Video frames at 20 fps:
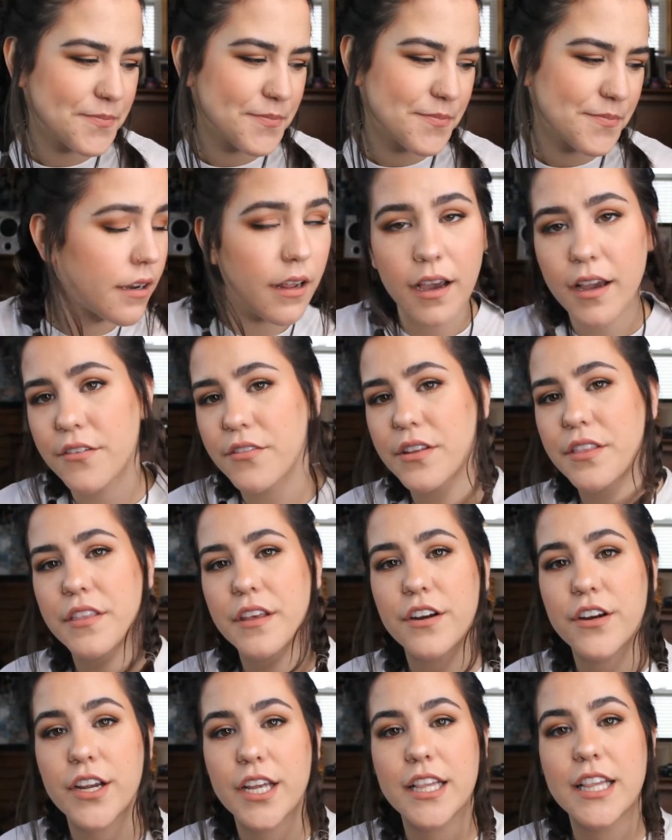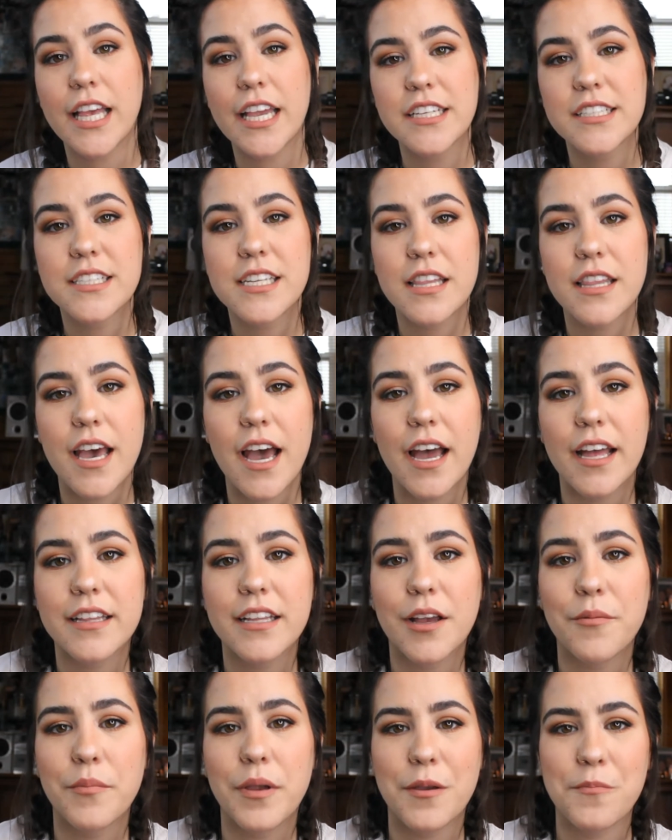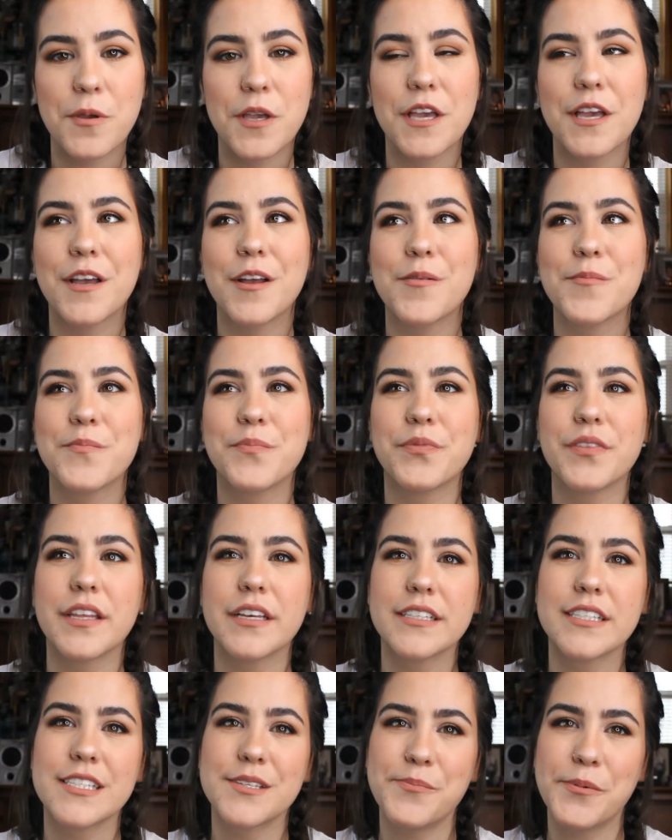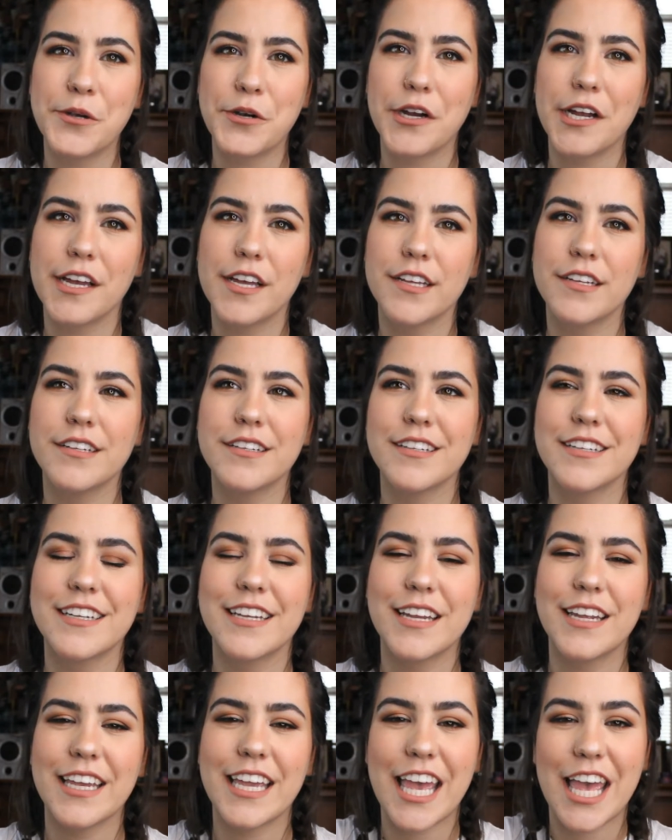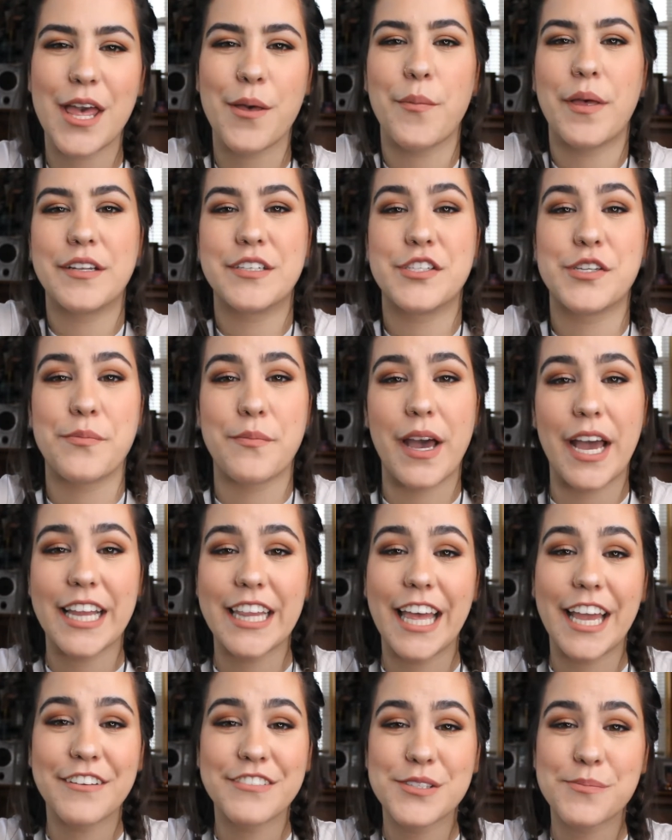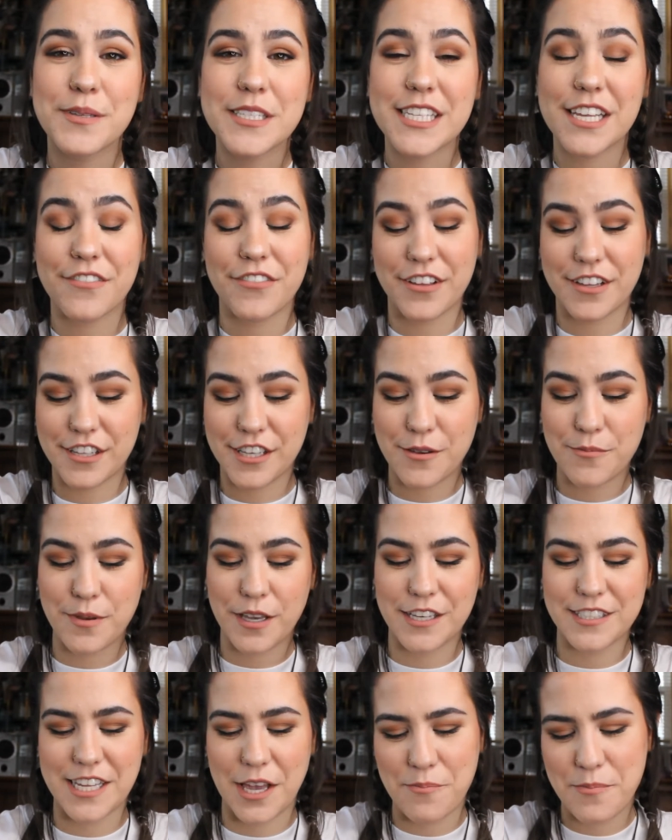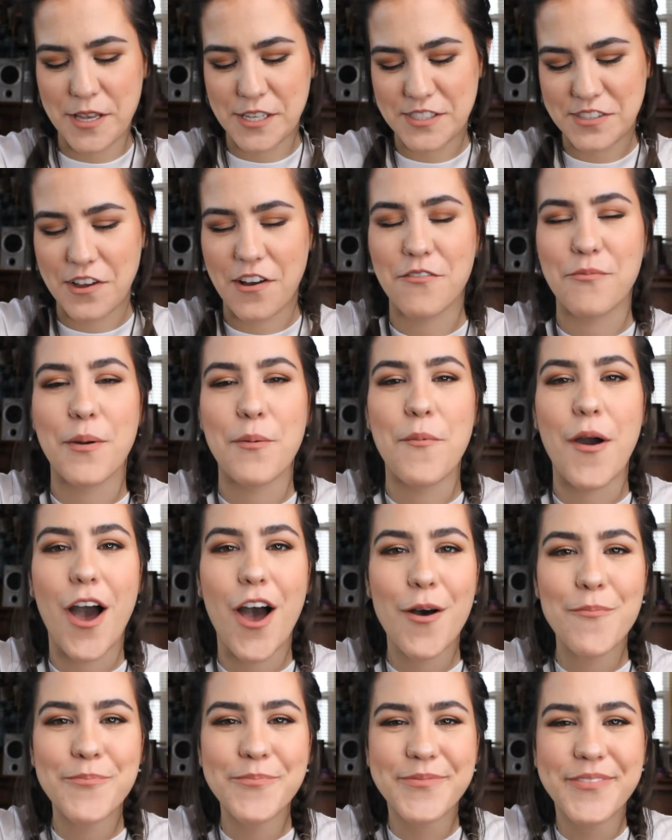And I have a theory linked to that, that maybe this spirit came into my life specifically because I pissed off my mom,